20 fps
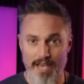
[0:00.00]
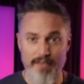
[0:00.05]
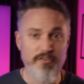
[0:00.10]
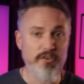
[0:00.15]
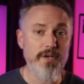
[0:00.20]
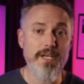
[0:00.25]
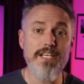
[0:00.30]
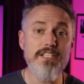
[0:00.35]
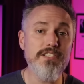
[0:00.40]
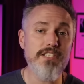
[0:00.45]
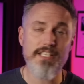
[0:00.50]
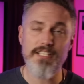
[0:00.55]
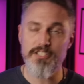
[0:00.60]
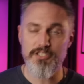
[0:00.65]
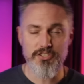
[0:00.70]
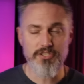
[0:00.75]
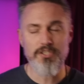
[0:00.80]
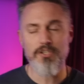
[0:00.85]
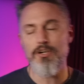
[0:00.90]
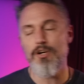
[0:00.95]
If you're easily
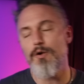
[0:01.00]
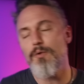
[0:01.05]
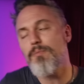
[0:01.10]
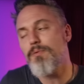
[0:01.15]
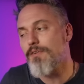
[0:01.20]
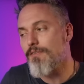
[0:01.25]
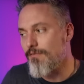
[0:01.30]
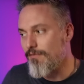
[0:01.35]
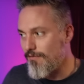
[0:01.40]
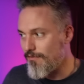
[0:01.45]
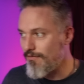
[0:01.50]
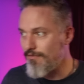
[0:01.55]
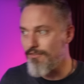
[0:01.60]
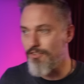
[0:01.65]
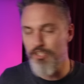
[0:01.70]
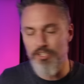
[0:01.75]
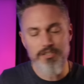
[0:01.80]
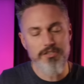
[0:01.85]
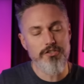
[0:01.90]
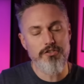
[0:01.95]
disturbed,
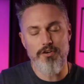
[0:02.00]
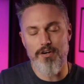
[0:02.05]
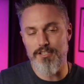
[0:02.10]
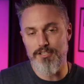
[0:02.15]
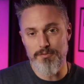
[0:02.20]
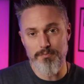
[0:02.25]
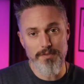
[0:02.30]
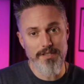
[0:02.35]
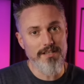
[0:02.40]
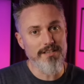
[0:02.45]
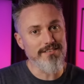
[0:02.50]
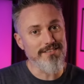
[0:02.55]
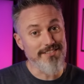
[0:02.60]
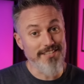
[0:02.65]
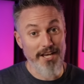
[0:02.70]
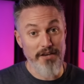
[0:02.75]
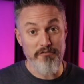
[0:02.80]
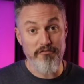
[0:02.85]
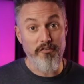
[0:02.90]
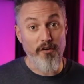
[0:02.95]
just trust me and
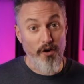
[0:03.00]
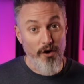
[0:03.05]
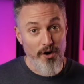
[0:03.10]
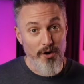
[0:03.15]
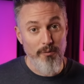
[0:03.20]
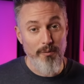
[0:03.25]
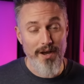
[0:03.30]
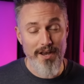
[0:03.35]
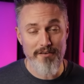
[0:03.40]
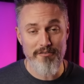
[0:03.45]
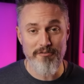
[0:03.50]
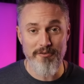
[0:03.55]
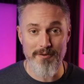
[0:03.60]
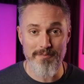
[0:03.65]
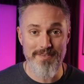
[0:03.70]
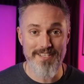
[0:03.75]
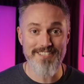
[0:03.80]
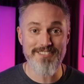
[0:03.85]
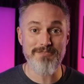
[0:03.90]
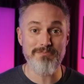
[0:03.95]
stay far away
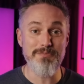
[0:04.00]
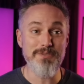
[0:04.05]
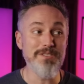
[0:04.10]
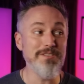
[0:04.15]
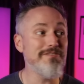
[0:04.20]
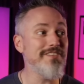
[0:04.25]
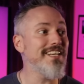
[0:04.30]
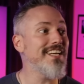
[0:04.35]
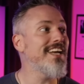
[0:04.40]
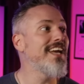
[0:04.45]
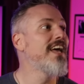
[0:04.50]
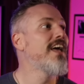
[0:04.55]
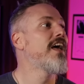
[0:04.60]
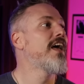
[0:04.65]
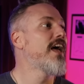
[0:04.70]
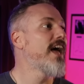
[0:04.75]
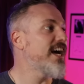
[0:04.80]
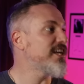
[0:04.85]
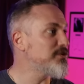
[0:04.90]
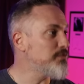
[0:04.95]
from this movie,
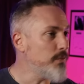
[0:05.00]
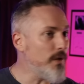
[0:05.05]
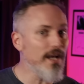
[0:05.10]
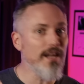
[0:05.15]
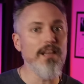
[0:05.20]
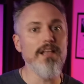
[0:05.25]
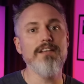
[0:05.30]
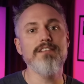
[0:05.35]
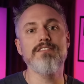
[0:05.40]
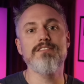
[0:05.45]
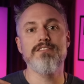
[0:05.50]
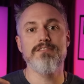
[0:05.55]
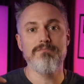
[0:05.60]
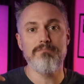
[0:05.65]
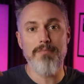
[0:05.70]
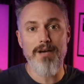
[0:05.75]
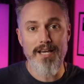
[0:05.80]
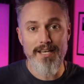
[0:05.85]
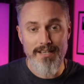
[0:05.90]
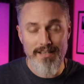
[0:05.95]
as well as
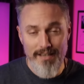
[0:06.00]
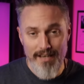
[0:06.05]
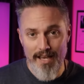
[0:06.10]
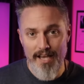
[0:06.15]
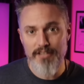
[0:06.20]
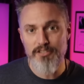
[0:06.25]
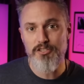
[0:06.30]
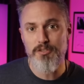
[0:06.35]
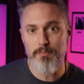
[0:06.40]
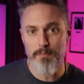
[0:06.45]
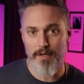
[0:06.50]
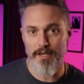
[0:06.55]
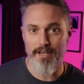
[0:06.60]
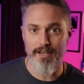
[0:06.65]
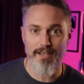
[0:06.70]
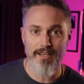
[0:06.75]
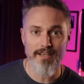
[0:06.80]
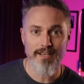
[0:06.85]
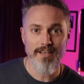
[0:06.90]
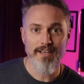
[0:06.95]
my next
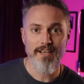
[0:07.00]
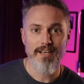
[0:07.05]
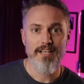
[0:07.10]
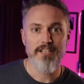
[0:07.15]
pick,